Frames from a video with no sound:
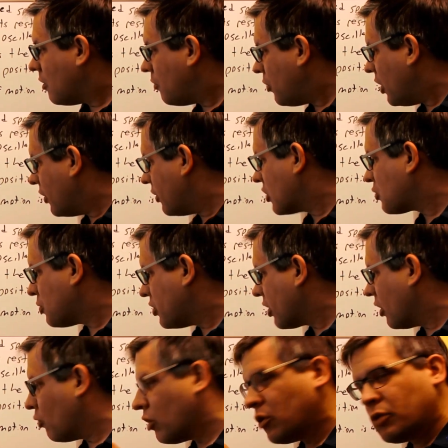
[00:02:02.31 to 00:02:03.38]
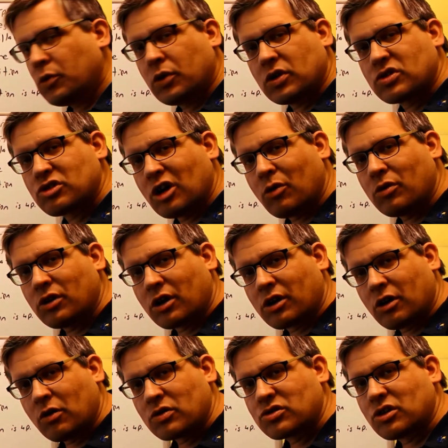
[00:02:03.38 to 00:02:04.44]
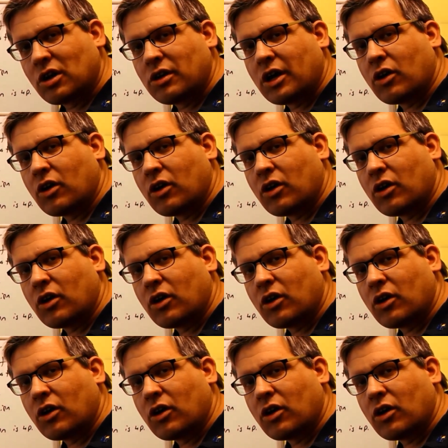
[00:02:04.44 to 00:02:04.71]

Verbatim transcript: But this particular one, we want to start with a cosine.